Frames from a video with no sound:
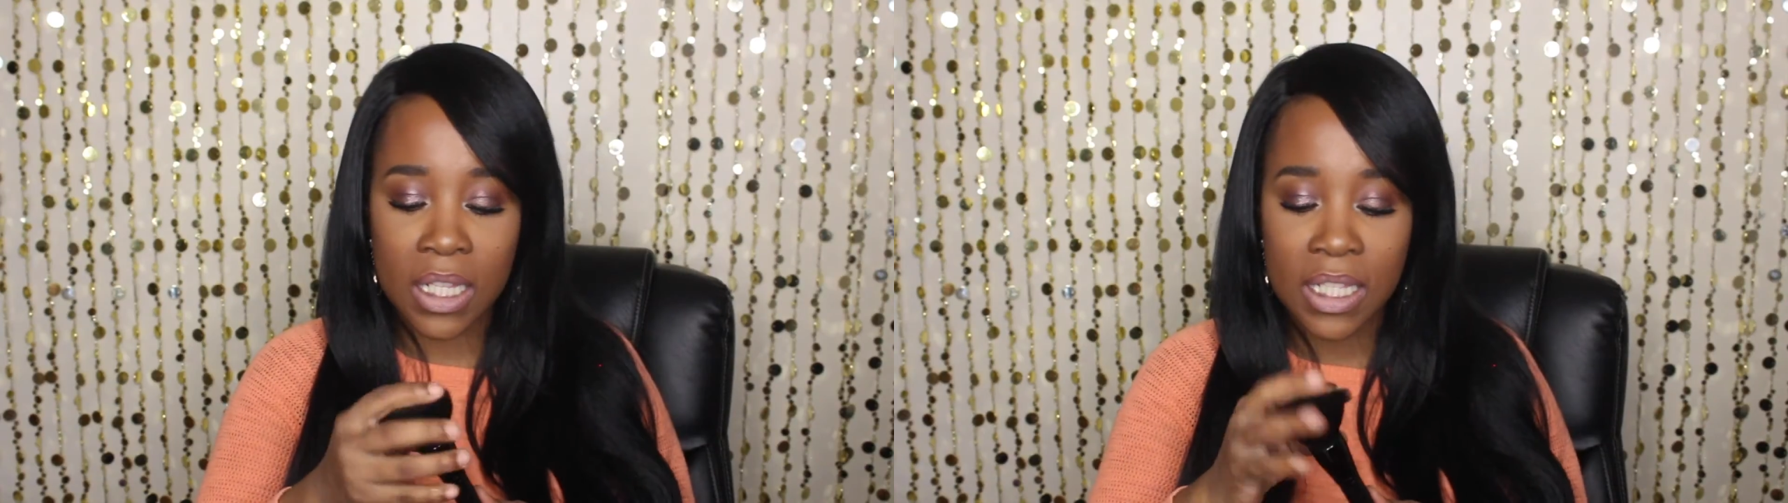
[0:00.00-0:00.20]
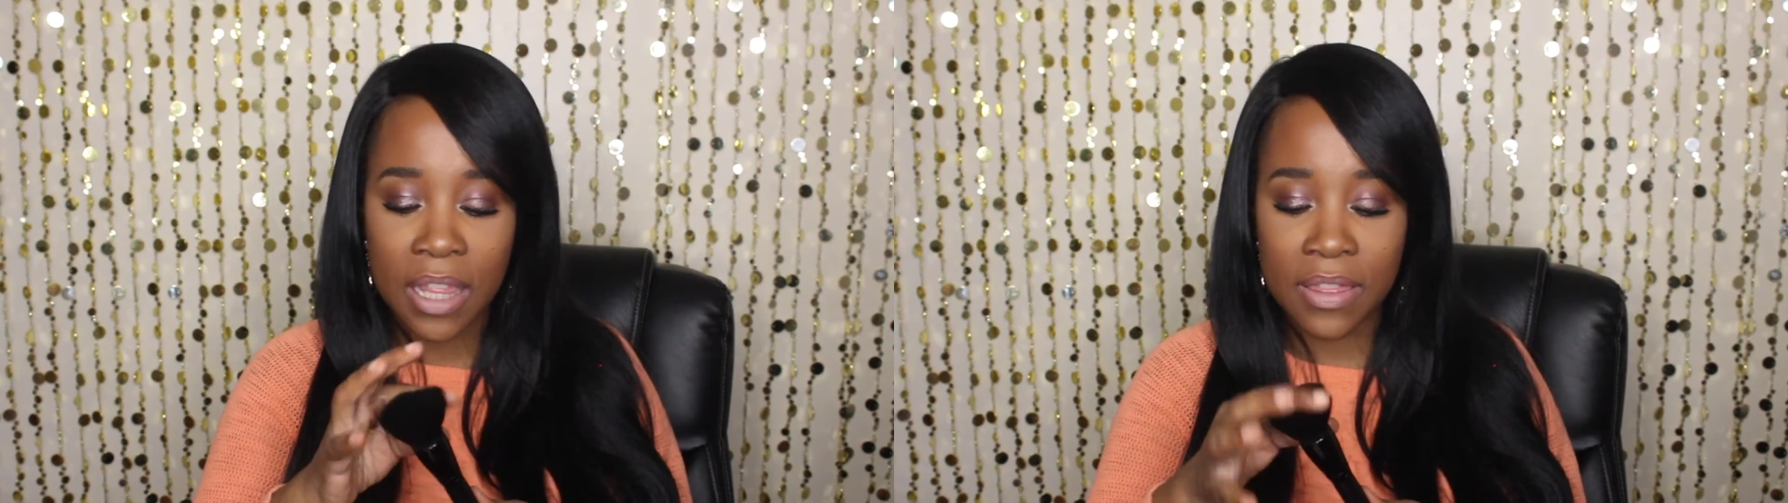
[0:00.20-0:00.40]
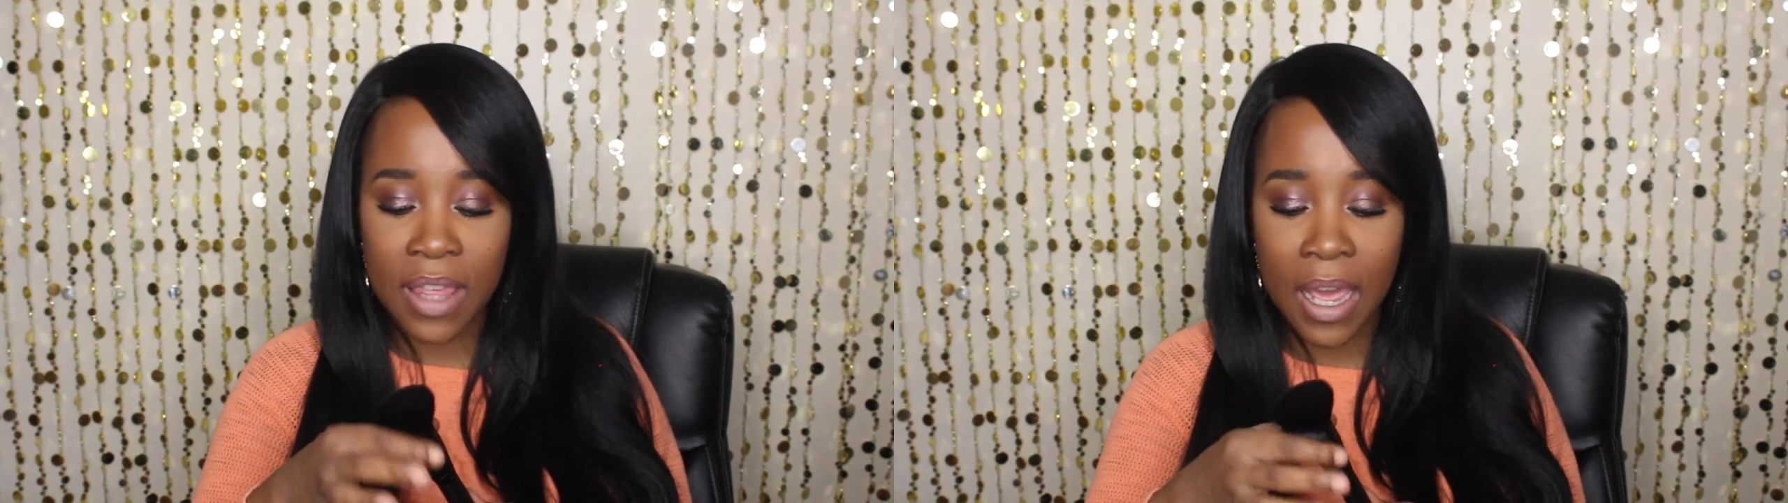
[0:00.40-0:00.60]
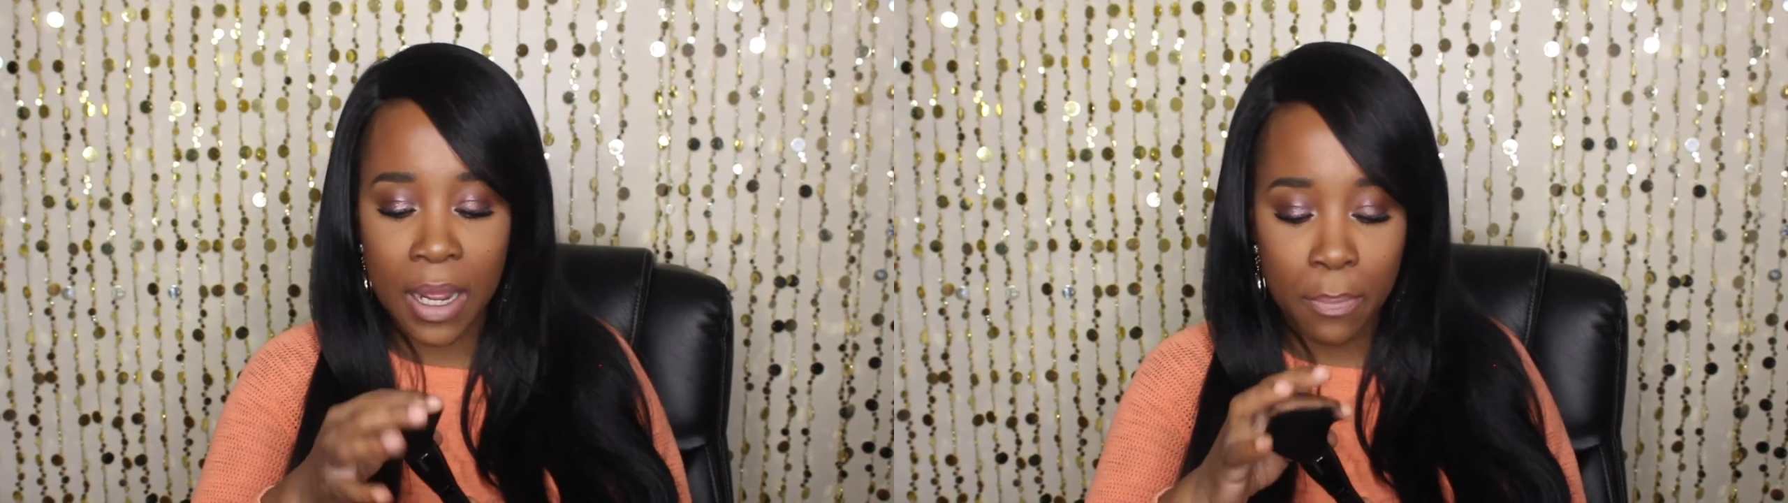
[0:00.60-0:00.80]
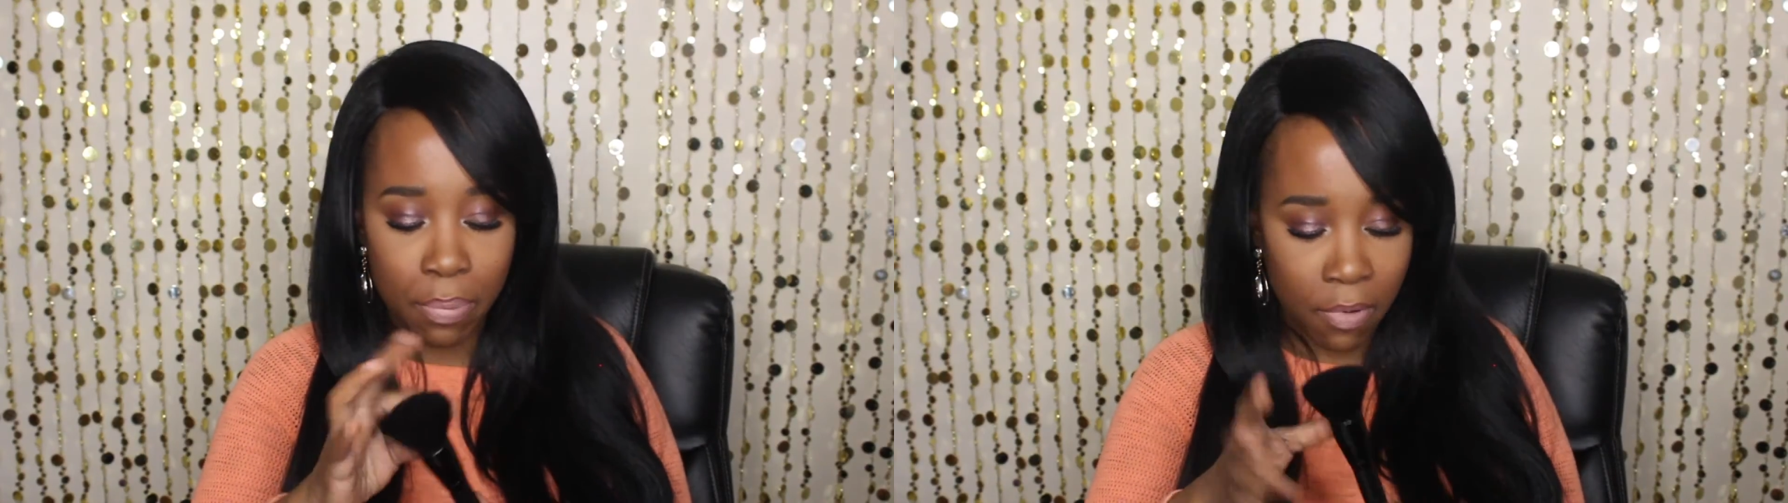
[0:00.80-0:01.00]
a
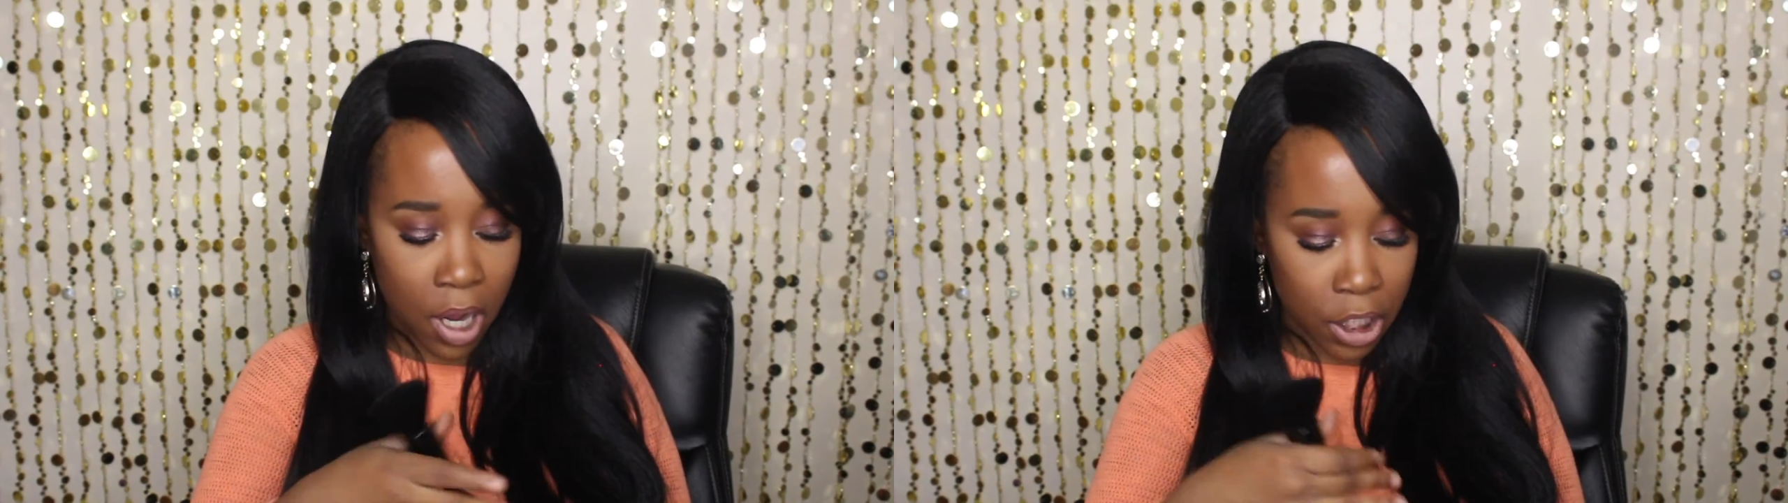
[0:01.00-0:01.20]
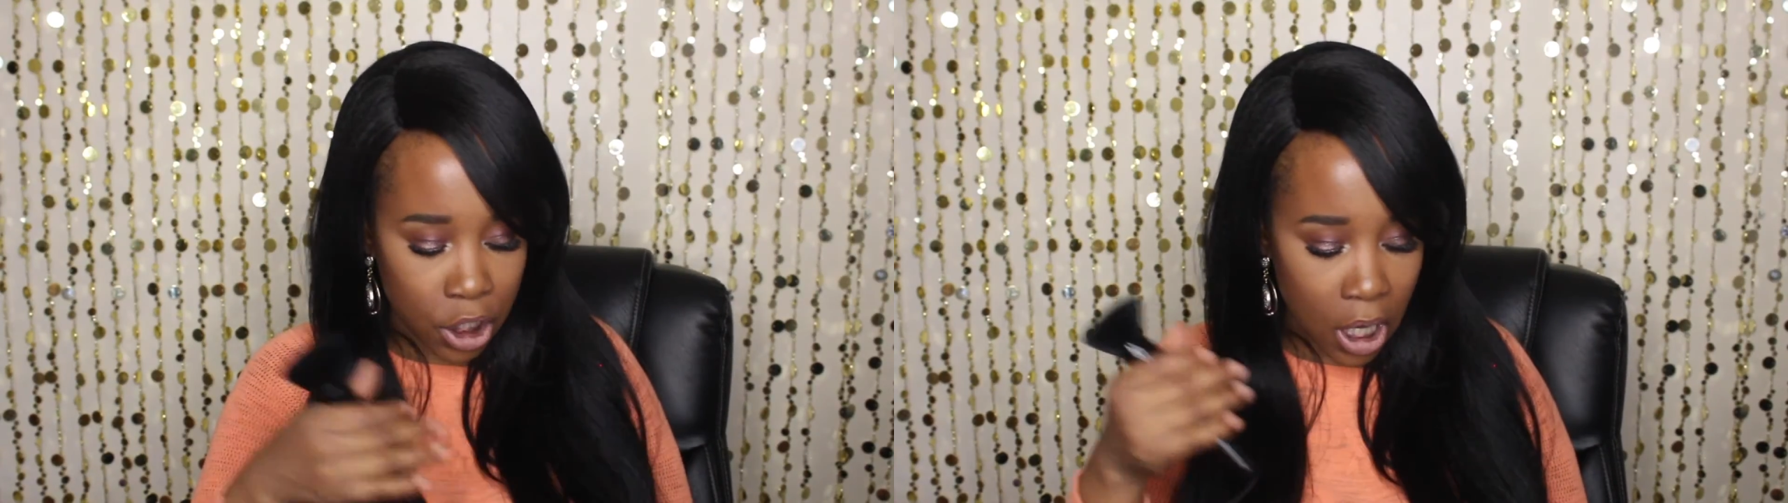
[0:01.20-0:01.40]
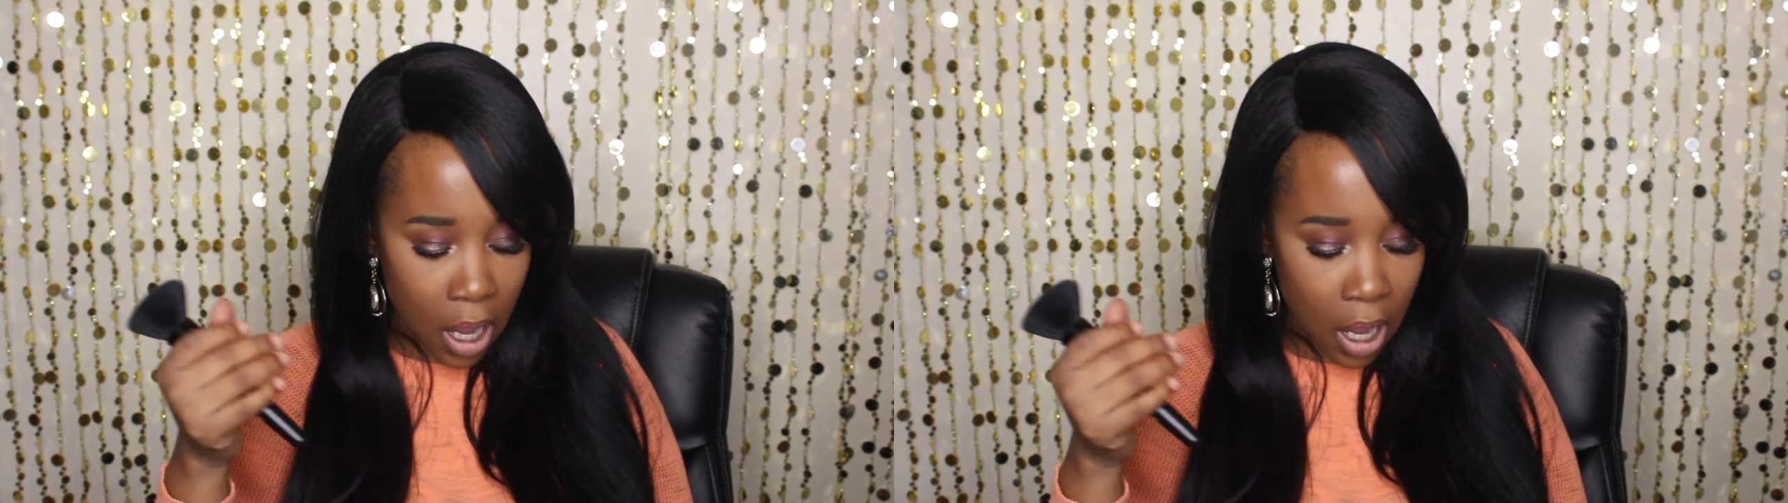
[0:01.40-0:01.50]
synthetic brush